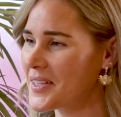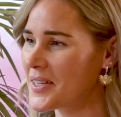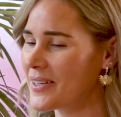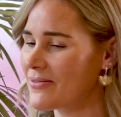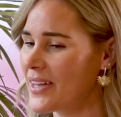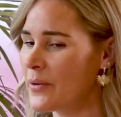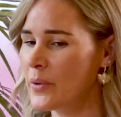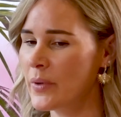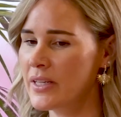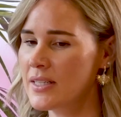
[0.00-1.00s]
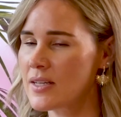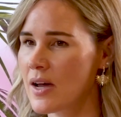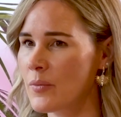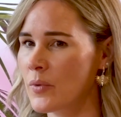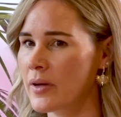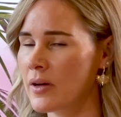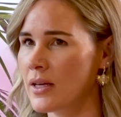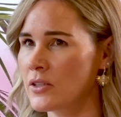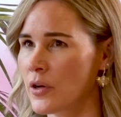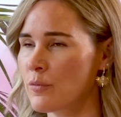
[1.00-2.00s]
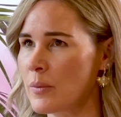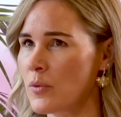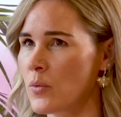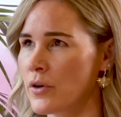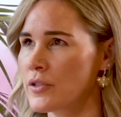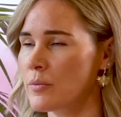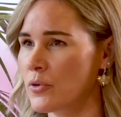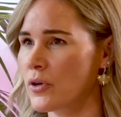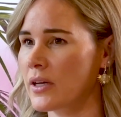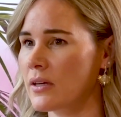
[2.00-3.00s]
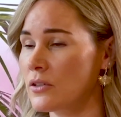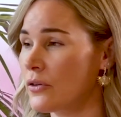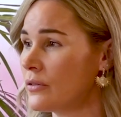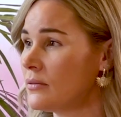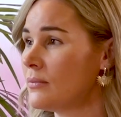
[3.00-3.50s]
and we were in a time where a lot of people were supporting local.